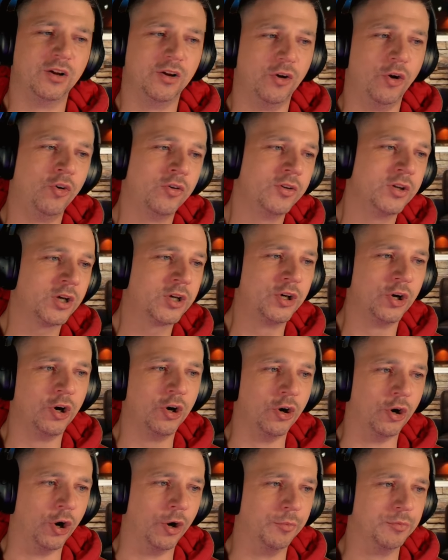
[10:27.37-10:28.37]
hung the
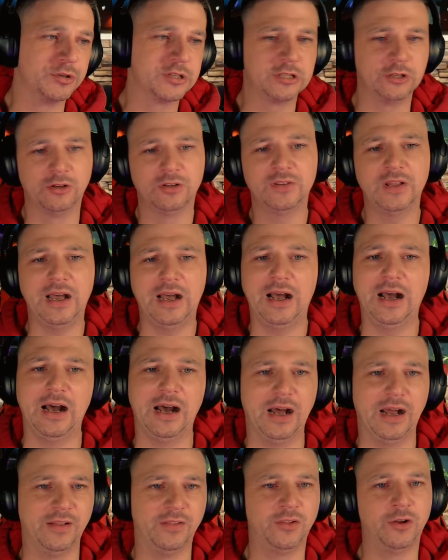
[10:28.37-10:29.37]
coat up, slung the
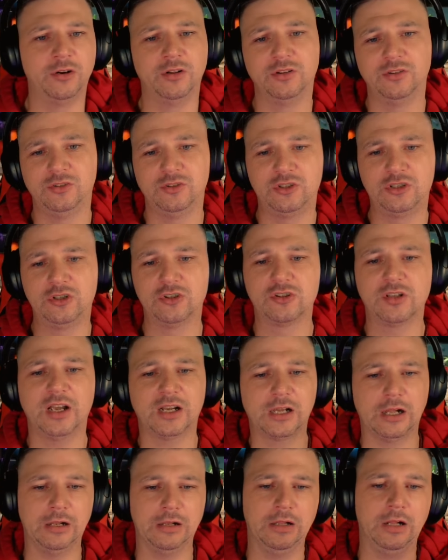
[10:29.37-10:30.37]
hat, and it's just
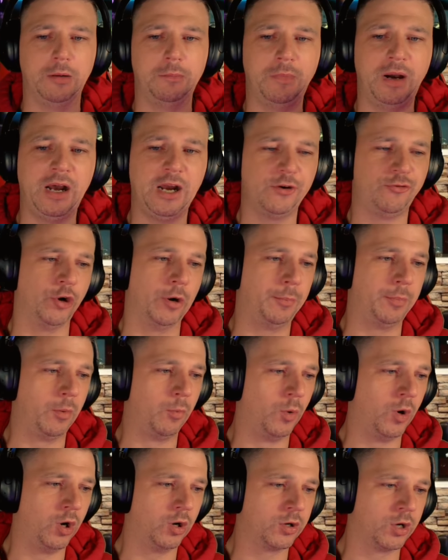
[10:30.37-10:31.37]
like a little mic drop and
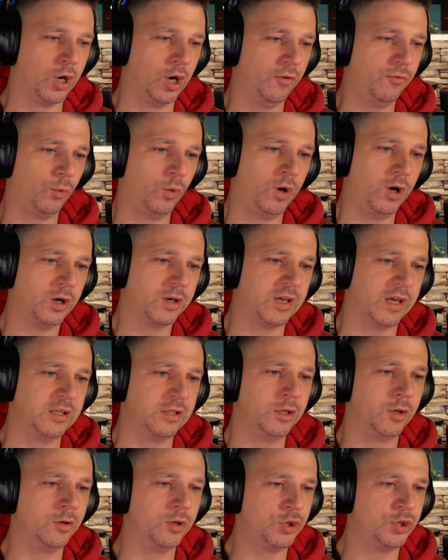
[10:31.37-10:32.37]
walk off. Walk in,
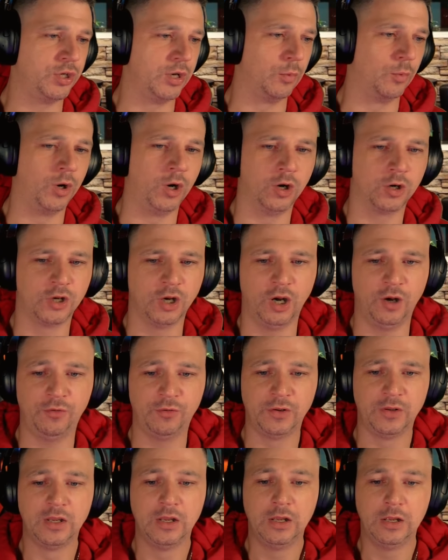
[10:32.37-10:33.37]
do your shit, walk
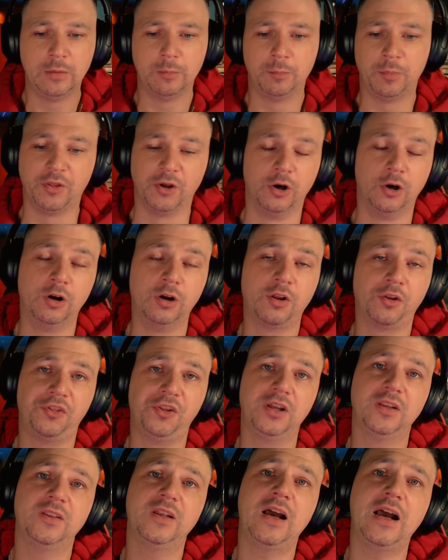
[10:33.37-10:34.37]
off. But the whole
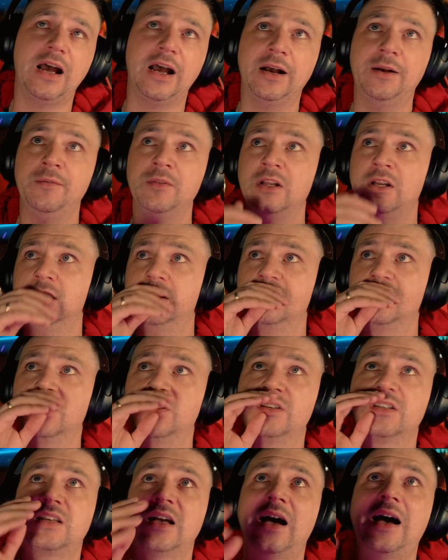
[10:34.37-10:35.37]
thing there, so
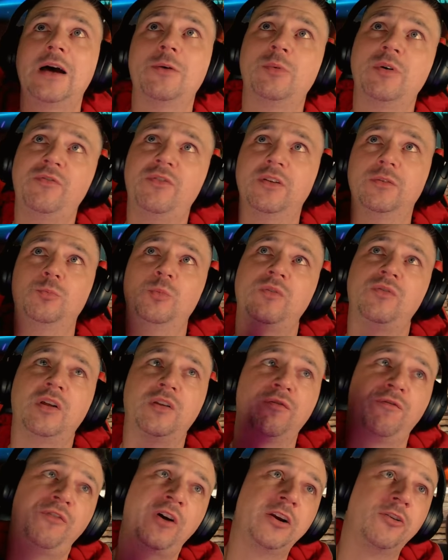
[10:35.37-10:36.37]
they started with with the
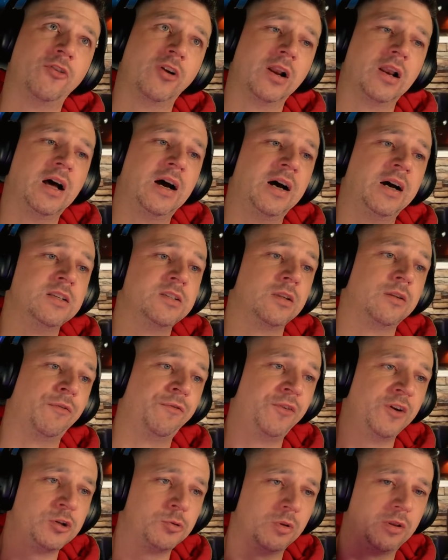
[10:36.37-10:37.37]
Federer lines and they
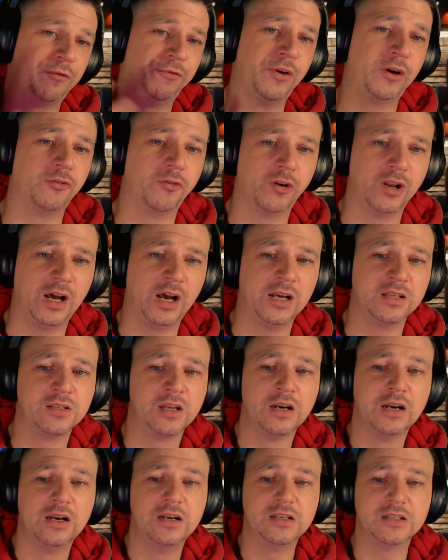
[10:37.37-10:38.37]
finished with the Federer lines.
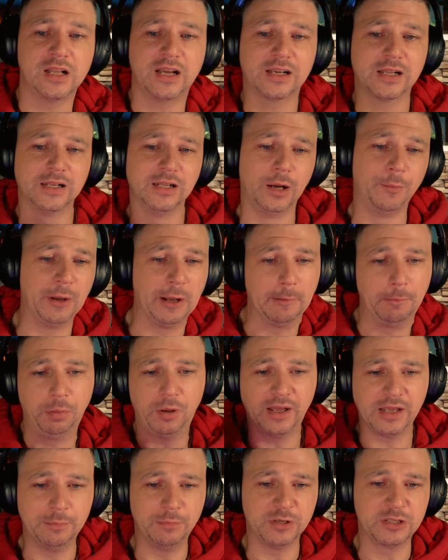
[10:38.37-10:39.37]
It's like a little bit of
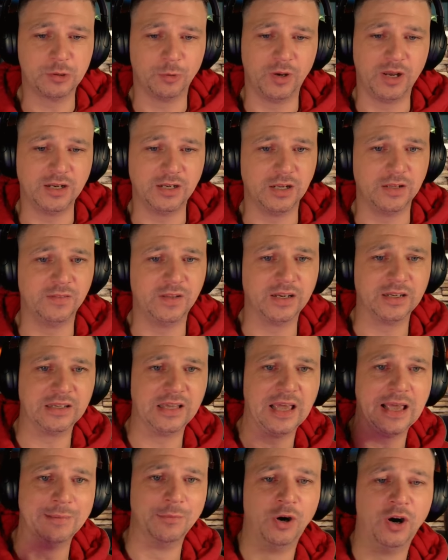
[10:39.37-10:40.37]
play in between and then
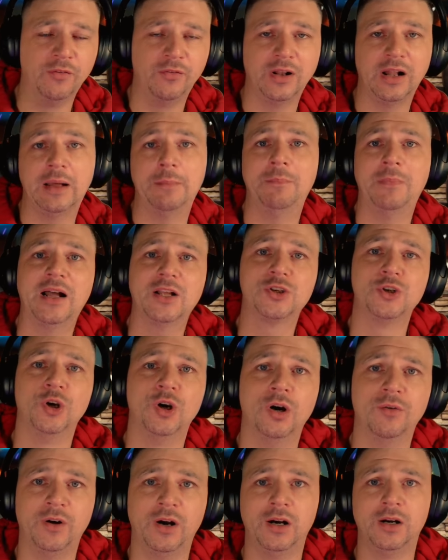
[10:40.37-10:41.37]
game over, like match
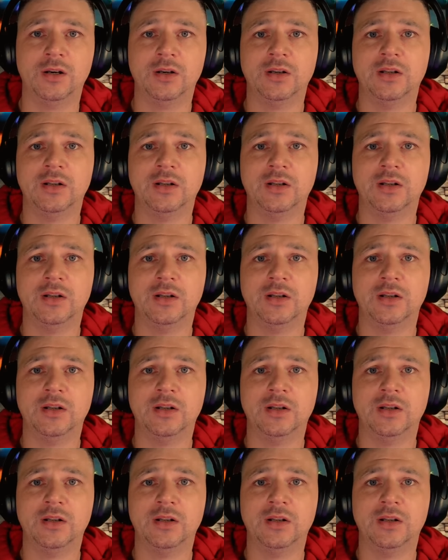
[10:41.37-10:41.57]
over.